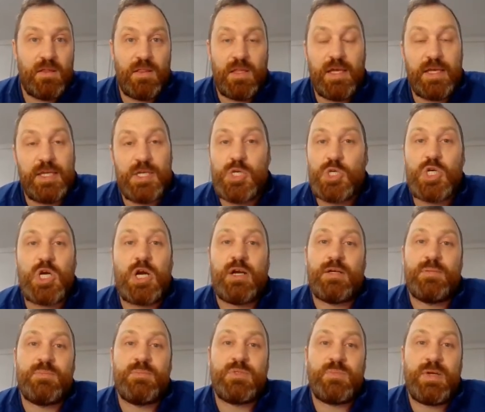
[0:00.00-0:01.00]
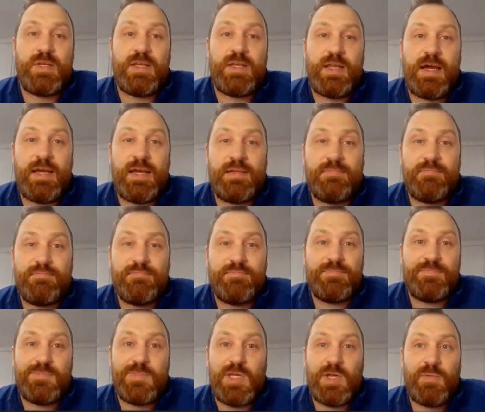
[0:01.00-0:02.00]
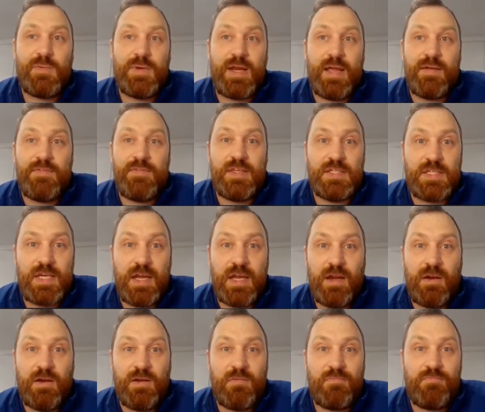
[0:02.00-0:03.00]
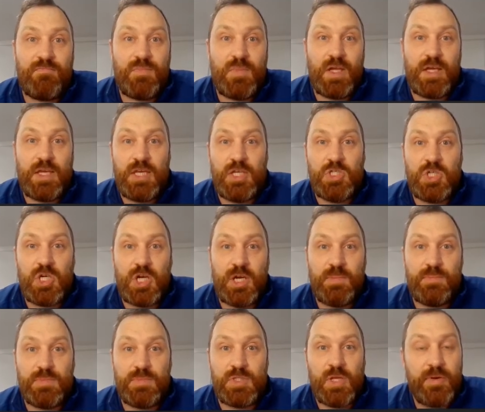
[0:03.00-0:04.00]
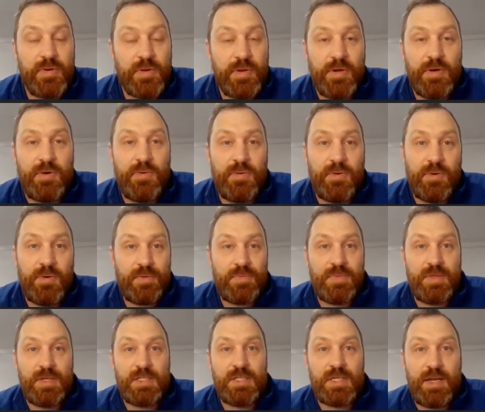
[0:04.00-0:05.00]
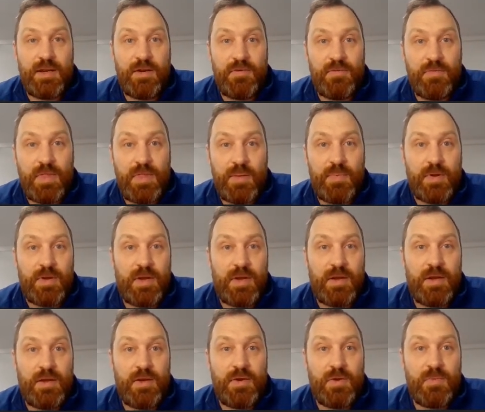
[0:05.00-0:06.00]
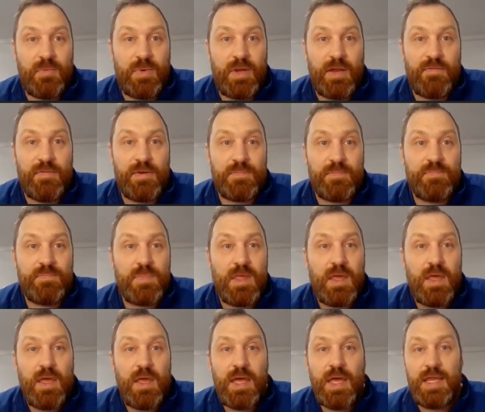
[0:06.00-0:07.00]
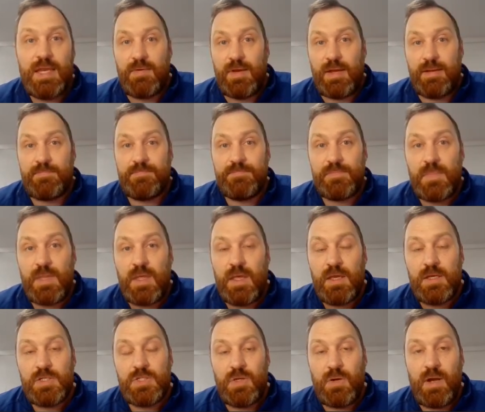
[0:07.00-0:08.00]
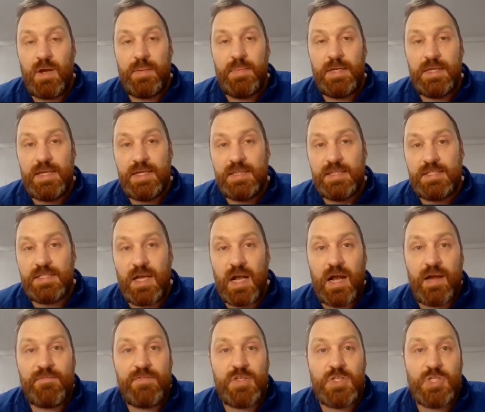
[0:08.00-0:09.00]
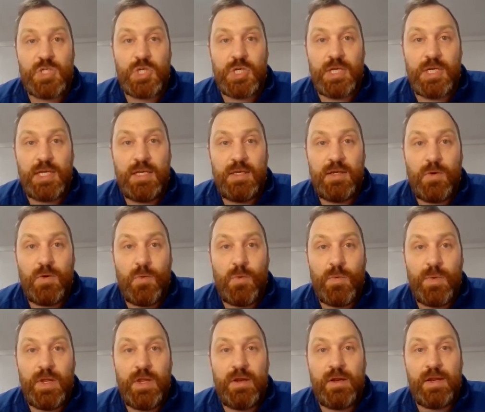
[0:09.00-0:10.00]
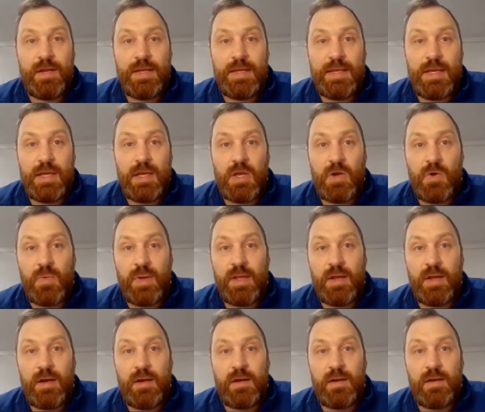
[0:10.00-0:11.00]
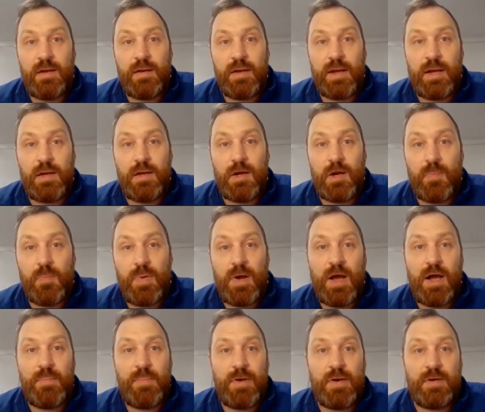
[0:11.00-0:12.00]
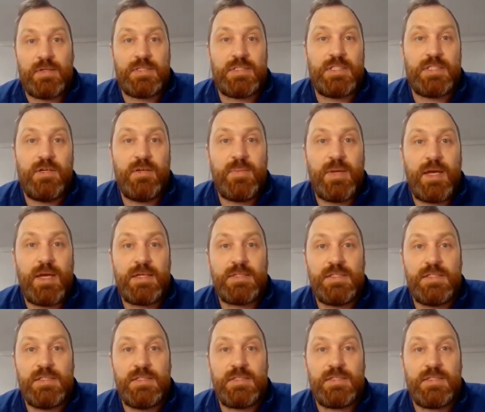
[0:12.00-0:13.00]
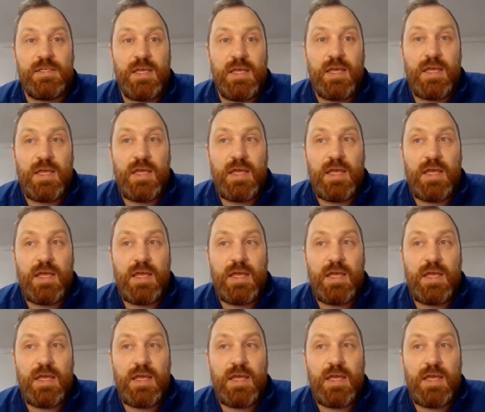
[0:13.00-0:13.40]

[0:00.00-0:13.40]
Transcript: Lucky Charms, but not, you don't want to have the entire Lucky Charms logo or the entire leprechaun or whatever. Anyway, so I'm going to get this off the screen. We are going to get going on our pop art cereal boxes.